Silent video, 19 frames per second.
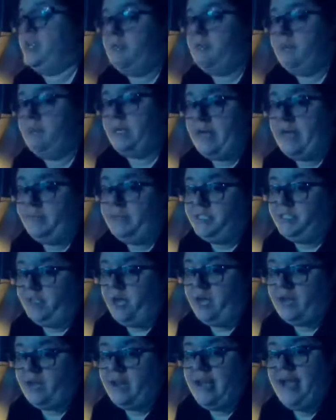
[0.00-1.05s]
them on
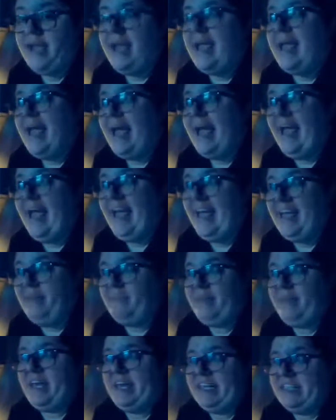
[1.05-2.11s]
Amazon. And
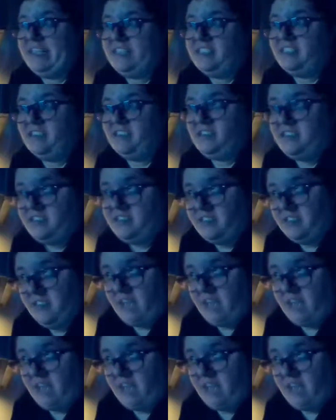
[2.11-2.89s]
because